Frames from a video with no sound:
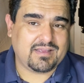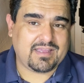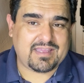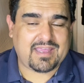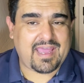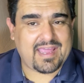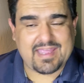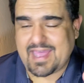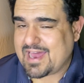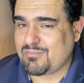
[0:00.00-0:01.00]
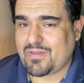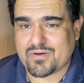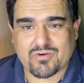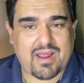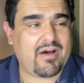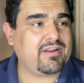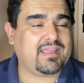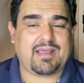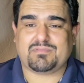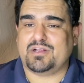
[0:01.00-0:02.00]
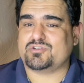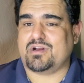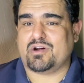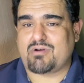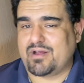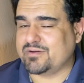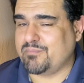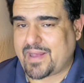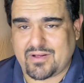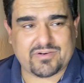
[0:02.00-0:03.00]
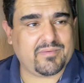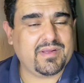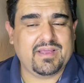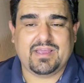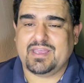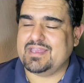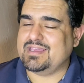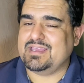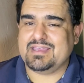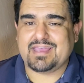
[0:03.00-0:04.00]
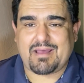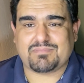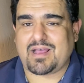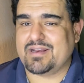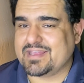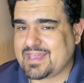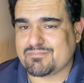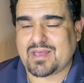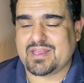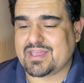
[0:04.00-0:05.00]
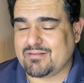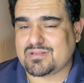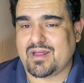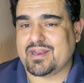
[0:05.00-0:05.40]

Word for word: He, he had him on the ground. He kept on trying to ground and pound him. He, he kept on, he kept on, he kept on.